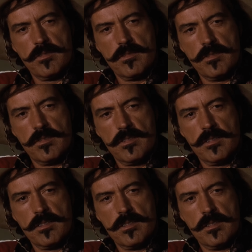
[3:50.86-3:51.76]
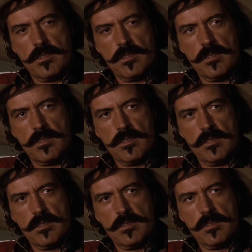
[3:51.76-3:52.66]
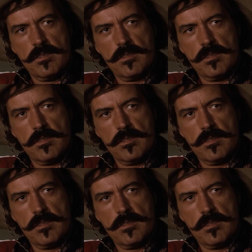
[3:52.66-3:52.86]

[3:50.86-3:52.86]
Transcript: [no speech]